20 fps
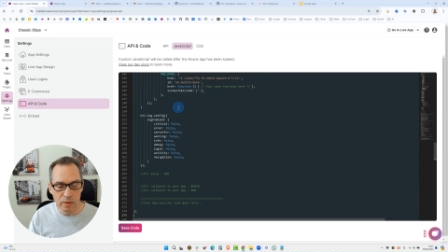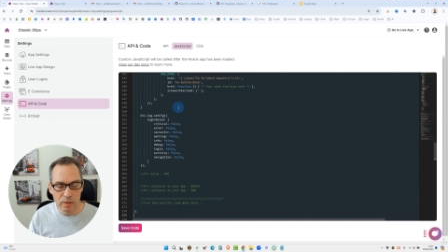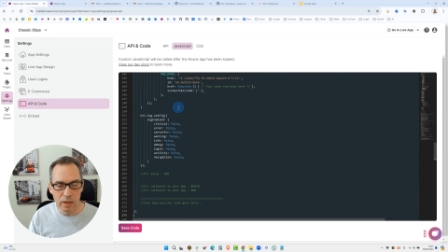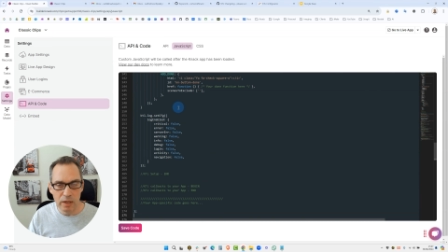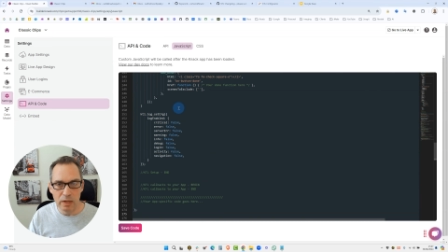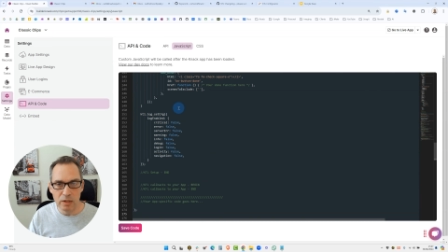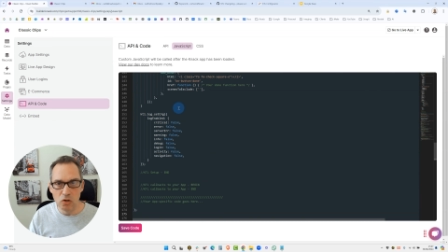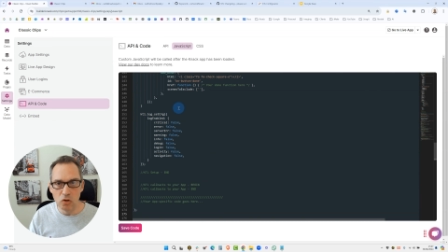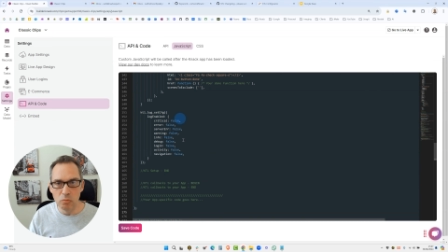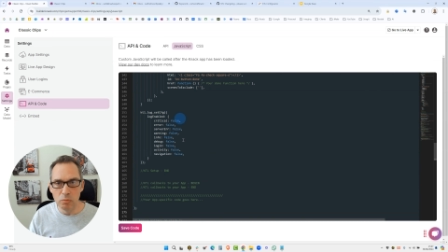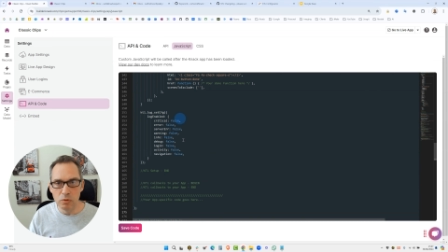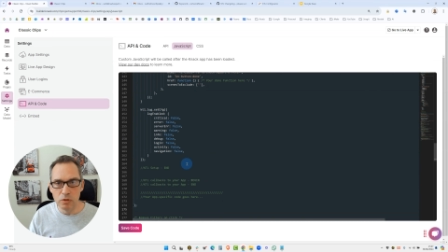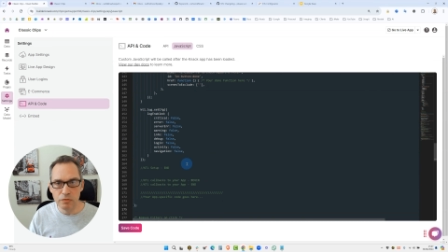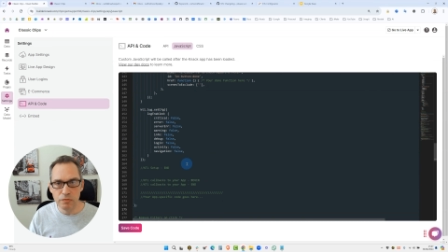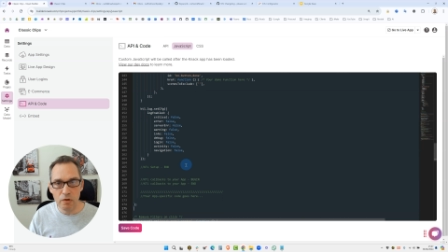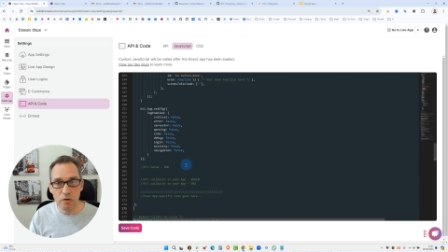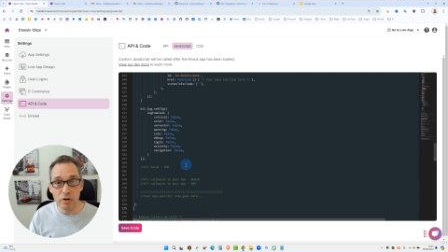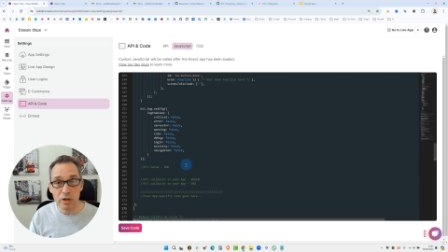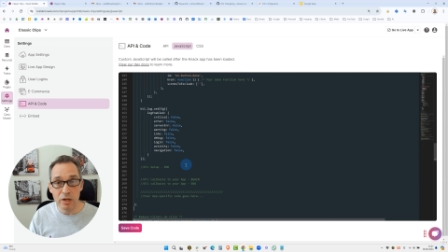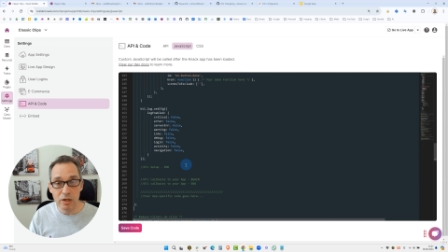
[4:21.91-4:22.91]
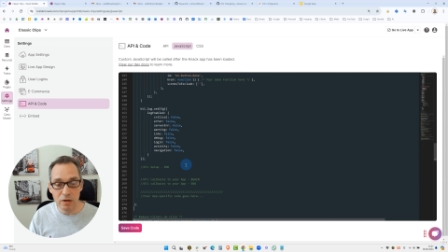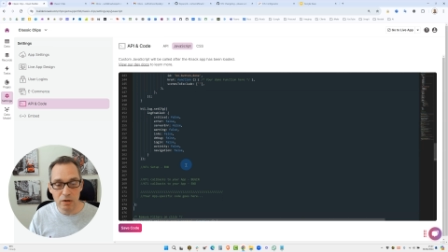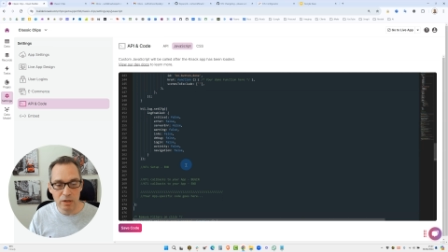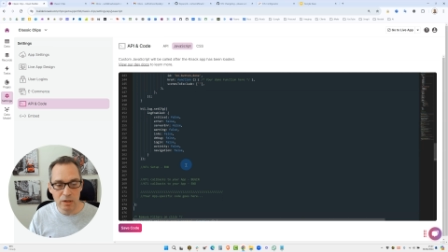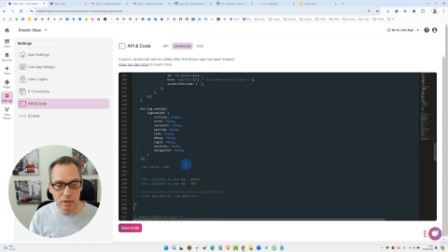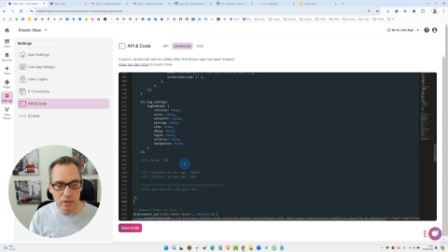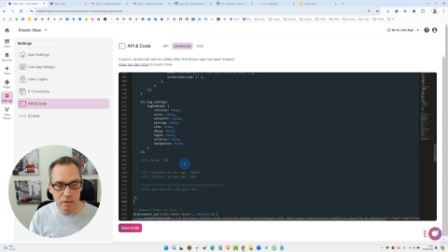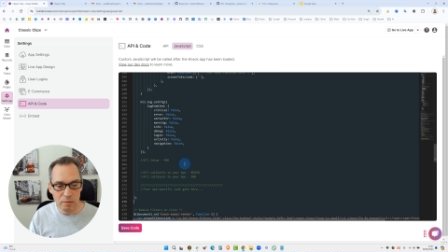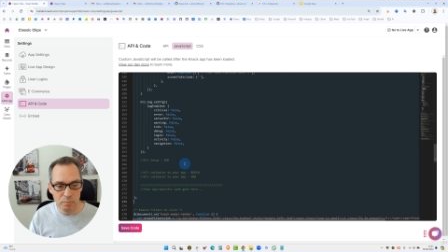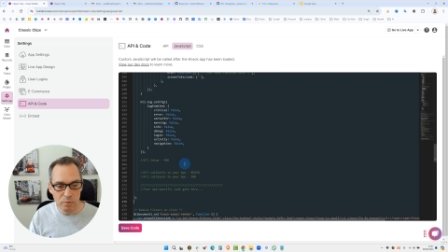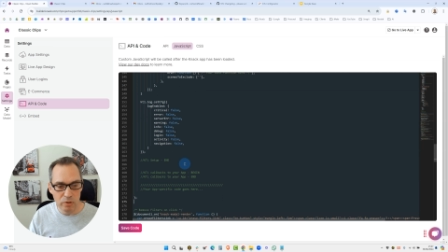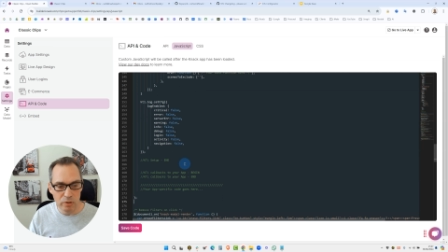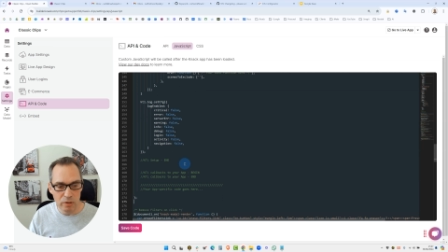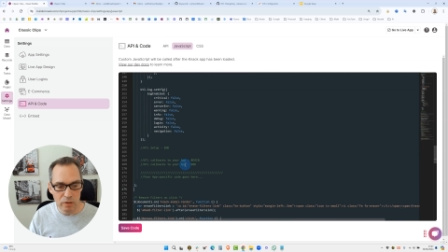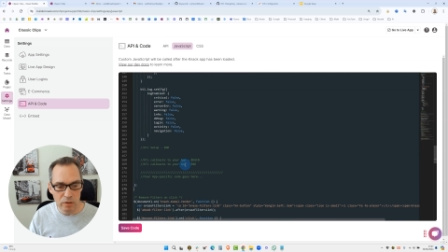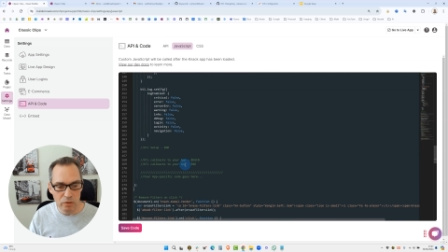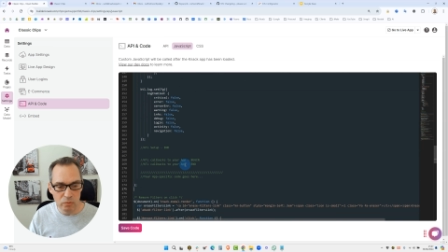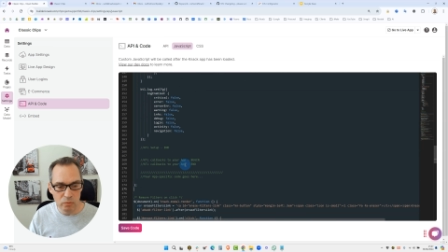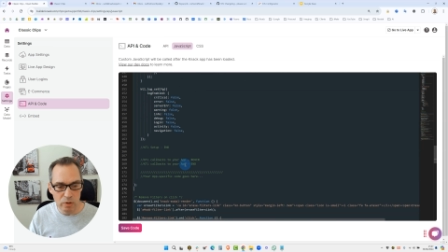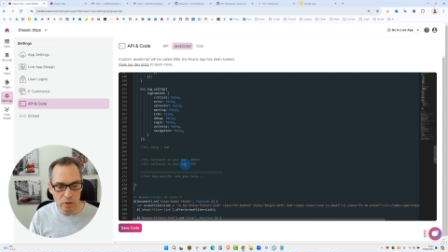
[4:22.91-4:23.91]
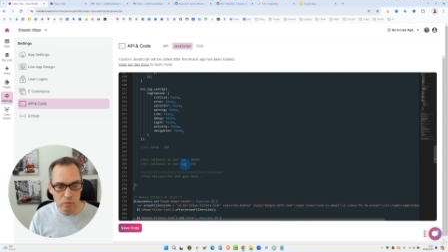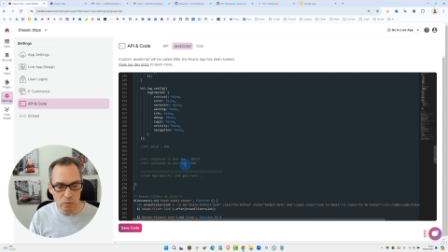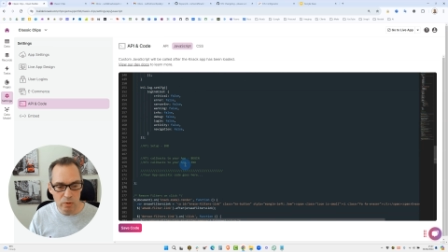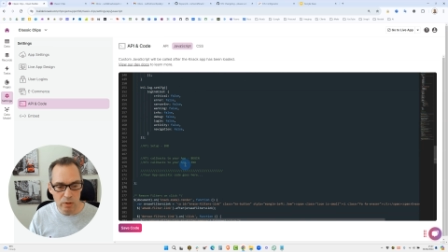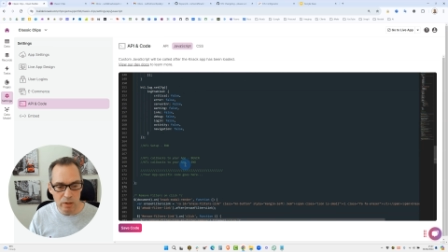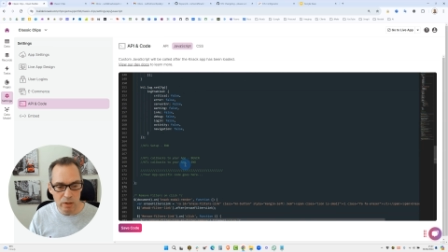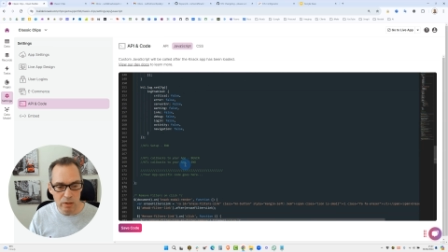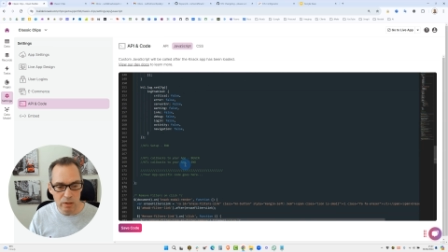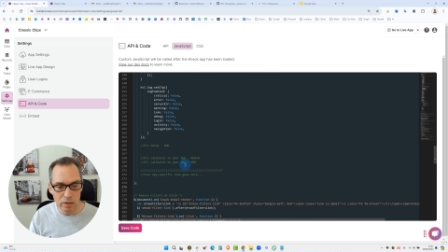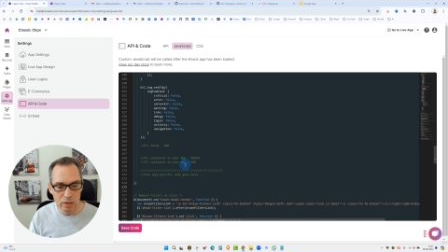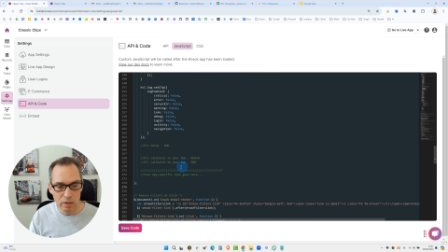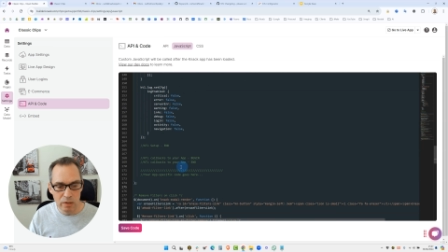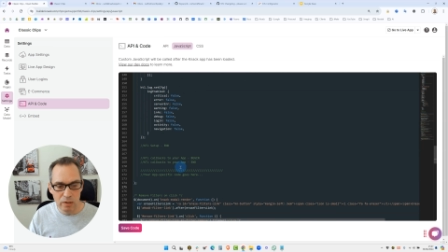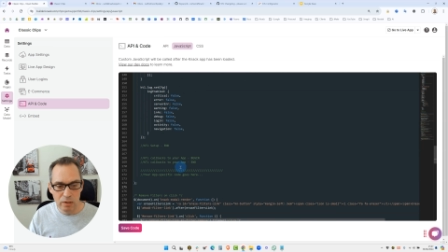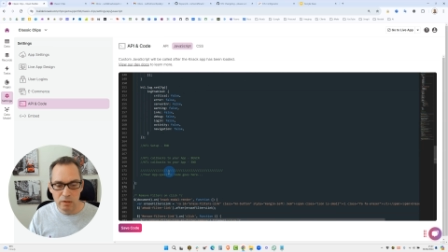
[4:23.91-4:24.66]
And Normand's very kindly put a little note here